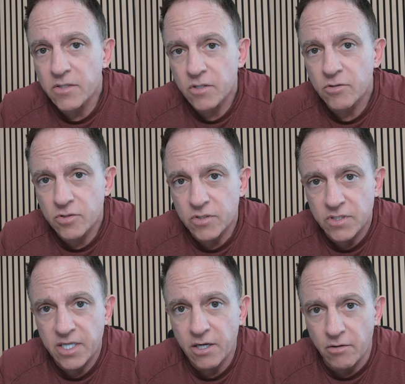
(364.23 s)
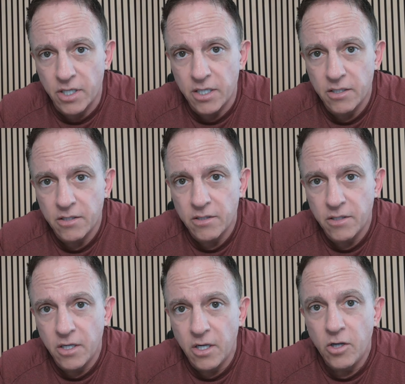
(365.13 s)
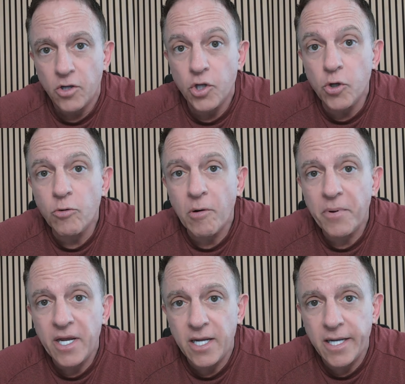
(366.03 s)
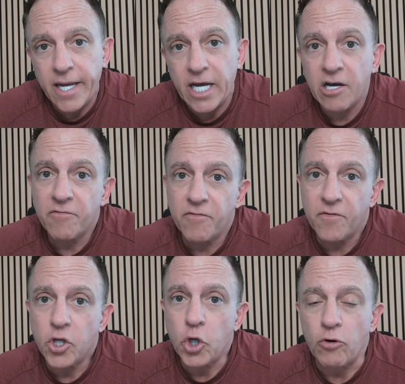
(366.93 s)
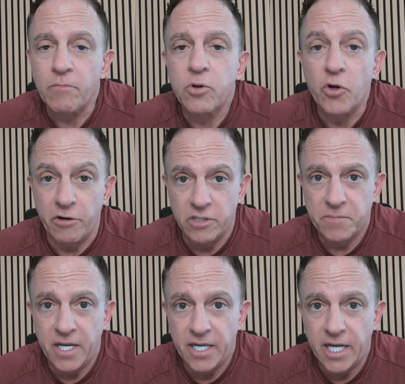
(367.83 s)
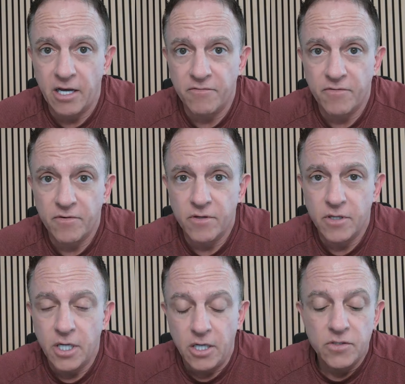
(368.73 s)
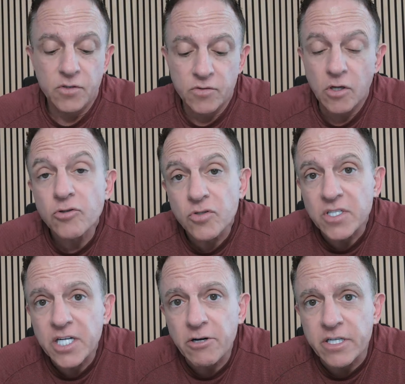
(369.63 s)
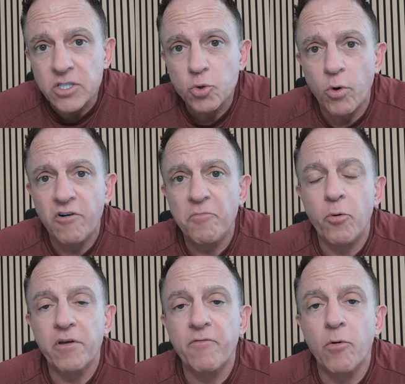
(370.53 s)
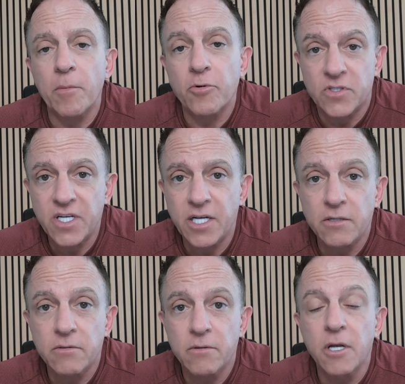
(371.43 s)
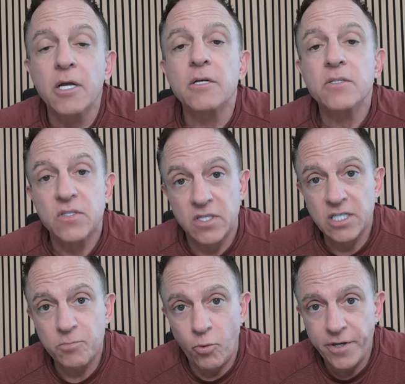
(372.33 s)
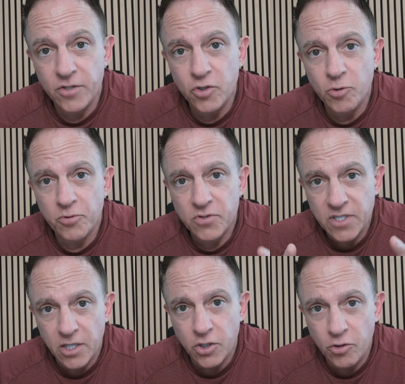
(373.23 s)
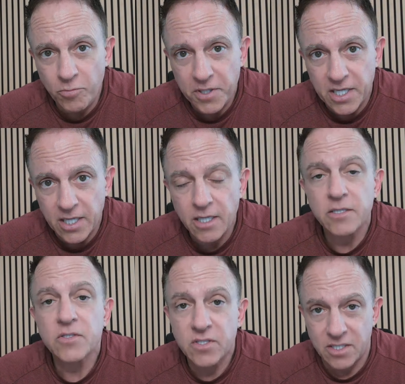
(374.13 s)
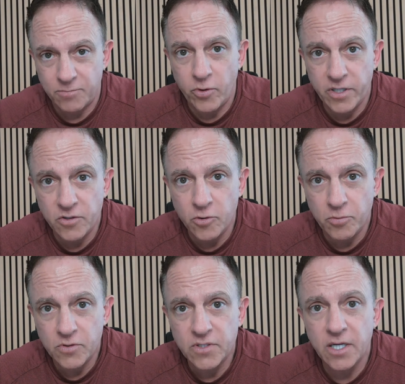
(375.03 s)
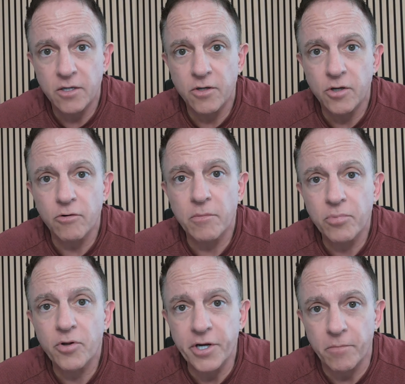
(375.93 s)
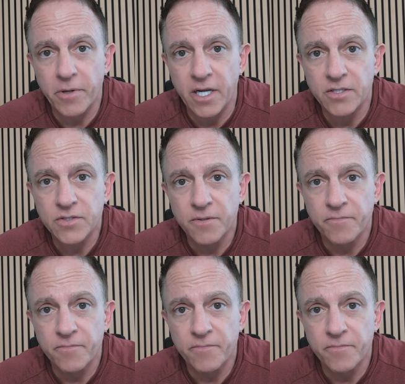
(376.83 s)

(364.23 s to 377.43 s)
Social Security, you are paying half, your employer is paying half. So Social Security is 12.4%, 6.2% you pay, 6.2% your employer pays.